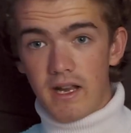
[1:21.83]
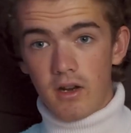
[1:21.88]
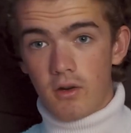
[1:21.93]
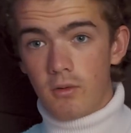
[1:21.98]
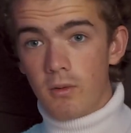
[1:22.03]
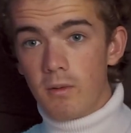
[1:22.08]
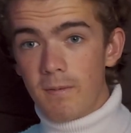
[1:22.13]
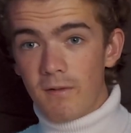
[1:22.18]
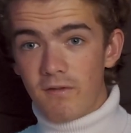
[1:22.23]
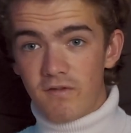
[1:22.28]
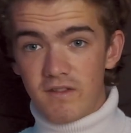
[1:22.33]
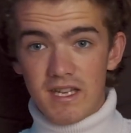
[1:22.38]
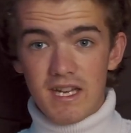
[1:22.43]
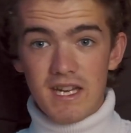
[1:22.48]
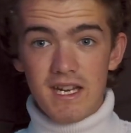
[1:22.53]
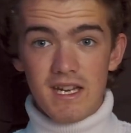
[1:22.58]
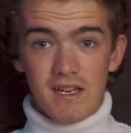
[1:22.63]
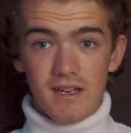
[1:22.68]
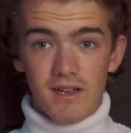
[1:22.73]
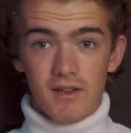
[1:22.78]
group of
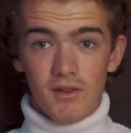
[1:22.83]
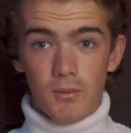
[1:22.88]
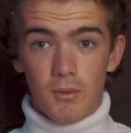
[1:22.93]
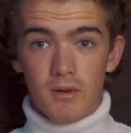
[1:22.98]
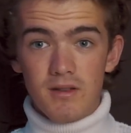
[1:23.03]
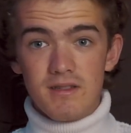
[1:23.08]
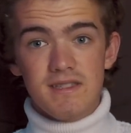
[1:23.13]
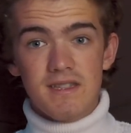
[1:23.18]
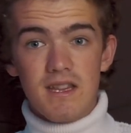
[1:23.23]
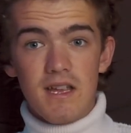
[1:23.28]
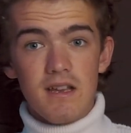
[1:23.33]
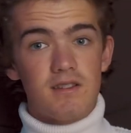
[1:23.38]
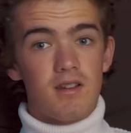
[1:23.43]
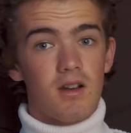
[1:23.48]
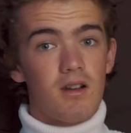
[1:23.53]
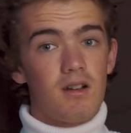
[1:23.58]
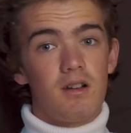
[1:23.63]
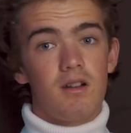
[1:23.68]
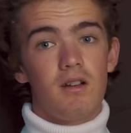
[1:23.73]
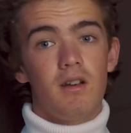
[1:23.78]
teens, once they
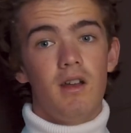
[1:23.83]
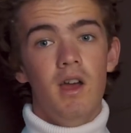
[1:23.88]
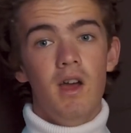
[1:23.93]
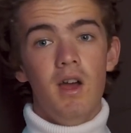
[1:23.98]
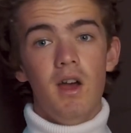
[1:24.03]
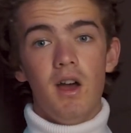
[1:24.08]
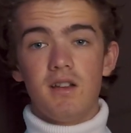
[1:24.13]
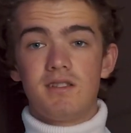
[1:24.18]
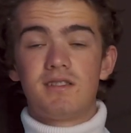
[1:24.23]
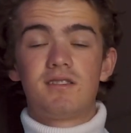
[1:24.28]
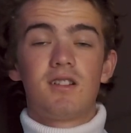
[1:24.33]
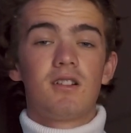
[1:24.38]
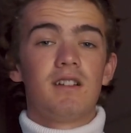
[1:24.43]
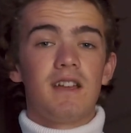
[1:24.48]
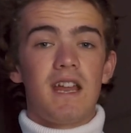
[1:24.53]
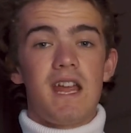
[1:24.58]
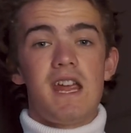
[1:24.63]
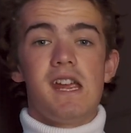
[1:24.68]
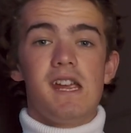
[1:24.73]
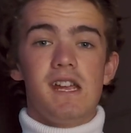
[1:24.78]
turn a certain
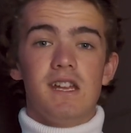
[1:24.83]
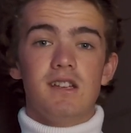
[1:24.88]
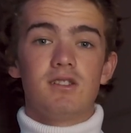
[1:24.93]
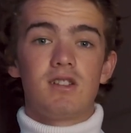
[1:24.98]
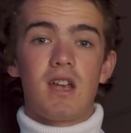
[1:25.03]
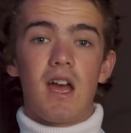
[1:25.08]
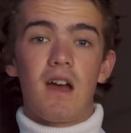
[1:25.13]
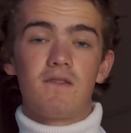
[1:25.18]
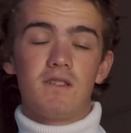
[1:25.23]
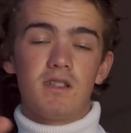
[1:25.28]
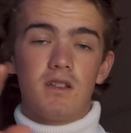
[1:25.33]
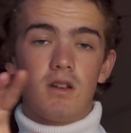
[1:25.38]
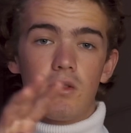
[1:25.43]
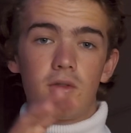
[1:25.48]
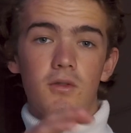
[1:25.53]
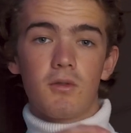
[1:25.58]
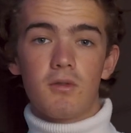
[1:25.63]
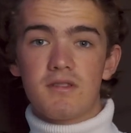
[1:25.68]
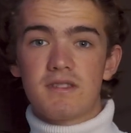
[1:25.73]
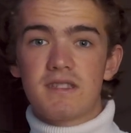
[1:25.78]
age, have to go
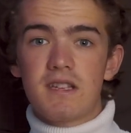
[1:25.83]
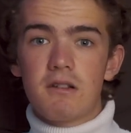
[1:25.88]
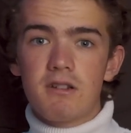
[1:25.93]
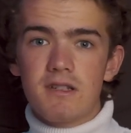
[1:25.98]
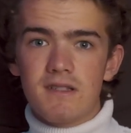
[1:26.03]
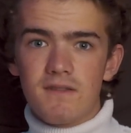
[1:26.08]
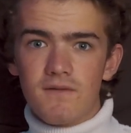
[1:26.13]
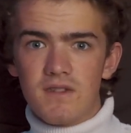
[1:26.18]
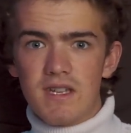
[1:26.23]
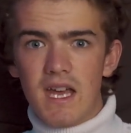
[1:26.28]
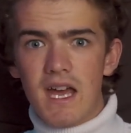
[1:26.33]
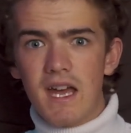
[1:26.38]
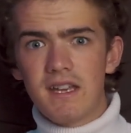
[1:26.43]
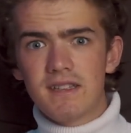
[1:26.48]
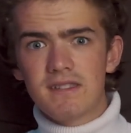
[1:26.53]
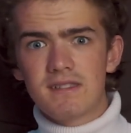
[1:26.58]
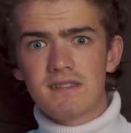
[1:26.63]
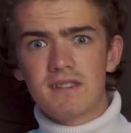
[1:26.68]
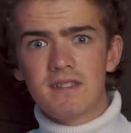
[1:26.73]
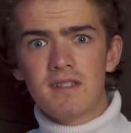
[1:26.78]
through a series of
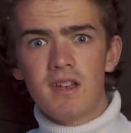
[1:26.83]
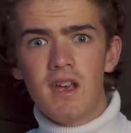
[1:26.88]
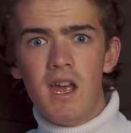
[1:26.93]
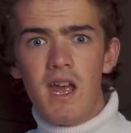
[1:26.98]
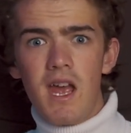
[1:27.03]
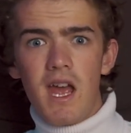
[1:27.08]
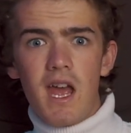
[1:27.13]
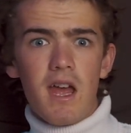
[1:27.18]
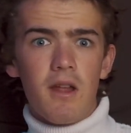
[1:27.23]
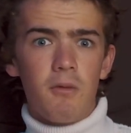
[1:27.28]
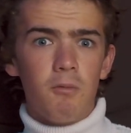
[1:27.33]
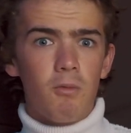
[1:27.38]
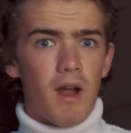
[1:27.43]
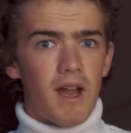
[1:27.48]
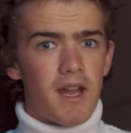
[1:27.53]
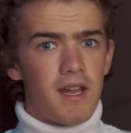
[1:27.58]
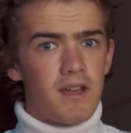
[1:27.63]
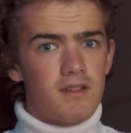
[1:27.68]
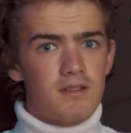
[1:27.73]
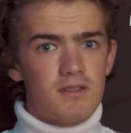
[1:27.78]
tests and
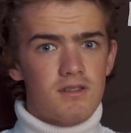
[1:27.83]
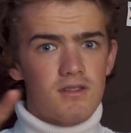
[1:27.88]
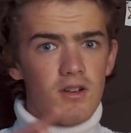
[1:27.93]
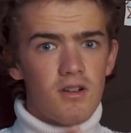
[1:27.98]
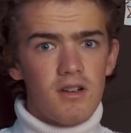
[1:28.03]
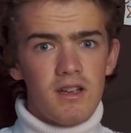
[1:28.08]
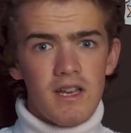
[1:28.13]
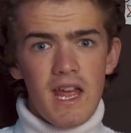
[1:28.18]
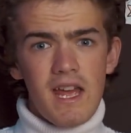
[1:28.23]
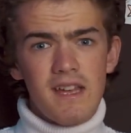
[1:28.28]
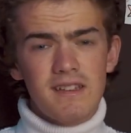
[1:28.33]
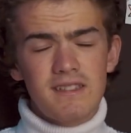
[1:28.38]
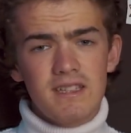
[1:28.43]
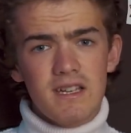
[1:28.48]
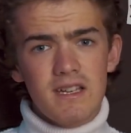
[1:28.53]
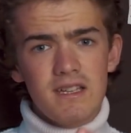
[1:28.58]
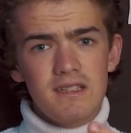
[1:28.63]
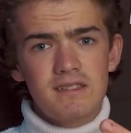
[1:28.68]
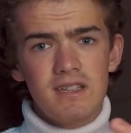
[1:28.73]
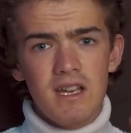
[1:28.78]
write certain
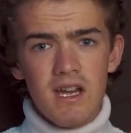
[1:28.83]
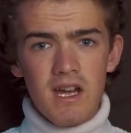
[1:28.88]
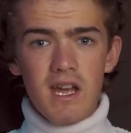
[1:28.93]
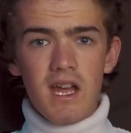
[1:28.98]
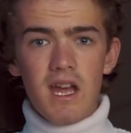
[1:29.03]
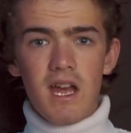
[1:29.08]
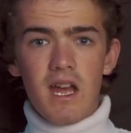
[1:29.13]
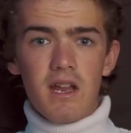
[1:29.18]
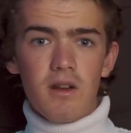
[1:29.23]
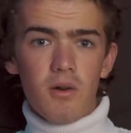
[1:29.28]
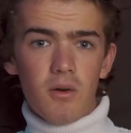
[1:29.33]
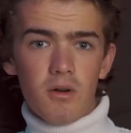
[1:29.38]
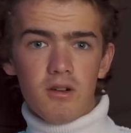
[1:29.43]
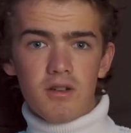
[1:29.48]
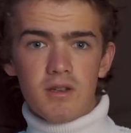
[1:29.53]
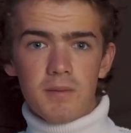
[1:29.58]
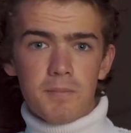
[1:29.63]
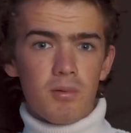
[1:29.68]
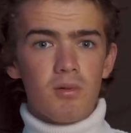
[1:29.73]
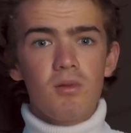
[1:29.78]
essays in order
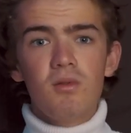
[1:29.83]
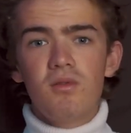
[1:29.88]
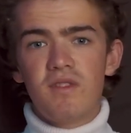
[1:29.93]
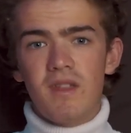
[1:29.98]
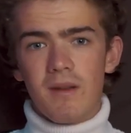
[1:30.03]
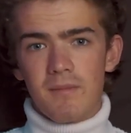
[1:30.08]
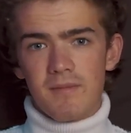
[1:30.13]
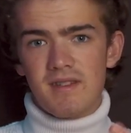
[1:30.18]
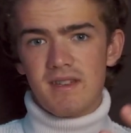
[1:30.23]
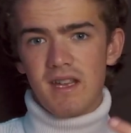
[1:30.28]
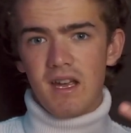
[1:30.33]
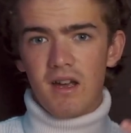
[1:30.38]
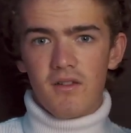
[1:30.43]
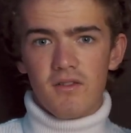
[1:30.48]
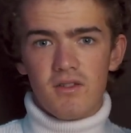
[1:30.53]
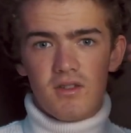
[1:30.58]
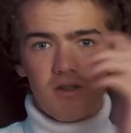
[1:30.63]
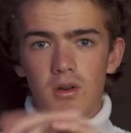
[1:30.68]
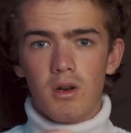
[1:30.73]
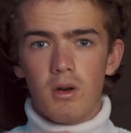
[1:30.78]
to prove
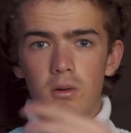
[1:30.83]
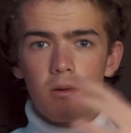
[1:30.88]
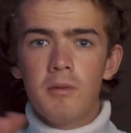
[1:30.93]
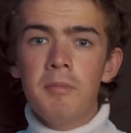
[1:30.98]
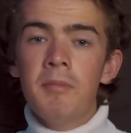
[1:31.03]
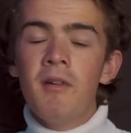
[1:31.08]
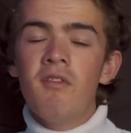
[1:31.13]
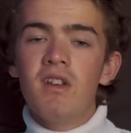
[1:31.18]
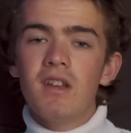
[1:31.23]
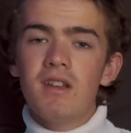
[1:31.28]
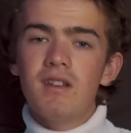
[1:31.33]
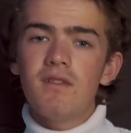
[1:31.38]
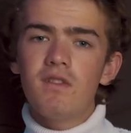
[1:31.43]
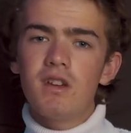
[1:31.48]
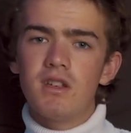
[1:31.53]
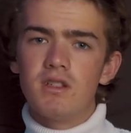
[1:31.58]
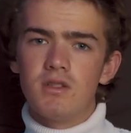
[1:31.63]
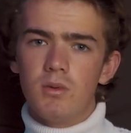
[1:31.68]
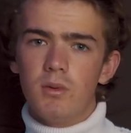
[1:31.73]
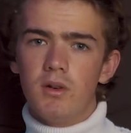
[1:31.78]
themselves to a group of
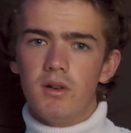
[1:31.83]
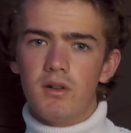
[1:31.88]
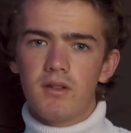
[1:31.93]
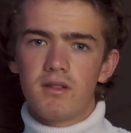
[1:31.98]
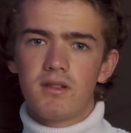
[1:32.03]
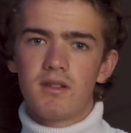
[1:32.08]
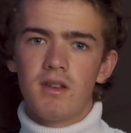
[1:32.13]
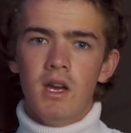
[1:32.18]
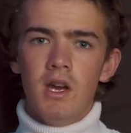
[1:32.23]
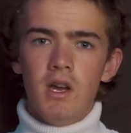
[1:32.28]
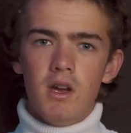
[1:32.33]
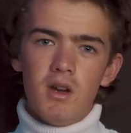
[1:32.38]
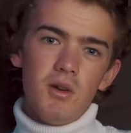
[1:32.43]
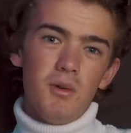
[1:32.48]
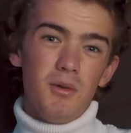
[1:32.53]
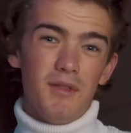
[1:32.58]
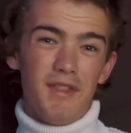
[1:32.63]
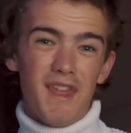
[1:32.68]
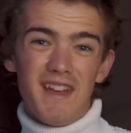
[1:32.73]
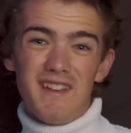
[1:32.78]
individuals
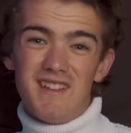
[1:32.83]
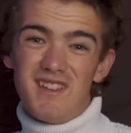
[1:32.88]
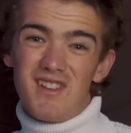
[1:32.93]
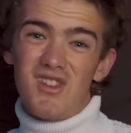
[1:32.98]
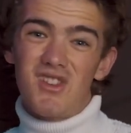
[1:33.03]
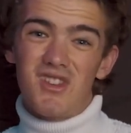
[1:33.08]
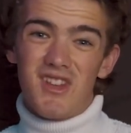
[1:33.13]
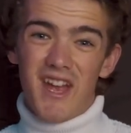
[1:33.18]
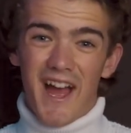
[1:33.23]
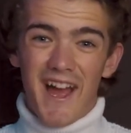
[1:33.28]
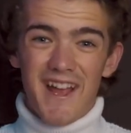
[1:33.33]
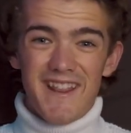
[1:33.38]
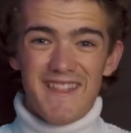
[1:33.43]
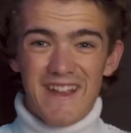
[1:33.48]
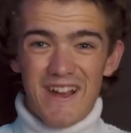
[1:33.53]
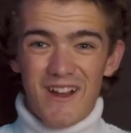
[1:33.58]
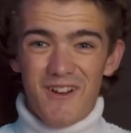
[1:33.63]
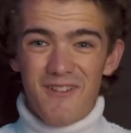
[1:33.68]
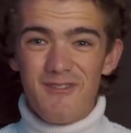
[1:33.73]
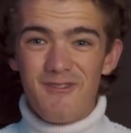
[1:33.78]
who then decide
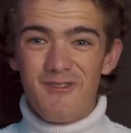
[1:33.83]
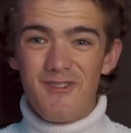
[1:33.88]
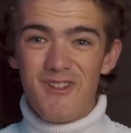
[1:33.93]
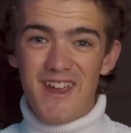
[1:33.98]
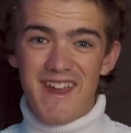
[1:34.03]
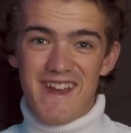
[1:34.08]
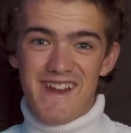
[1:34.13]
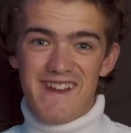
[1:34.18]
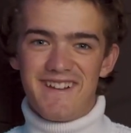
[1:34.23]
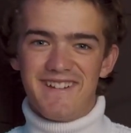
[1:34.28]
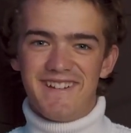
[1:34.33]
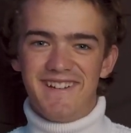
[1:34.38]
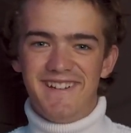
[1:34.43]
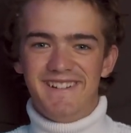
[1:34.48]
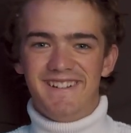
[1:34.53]
their fate.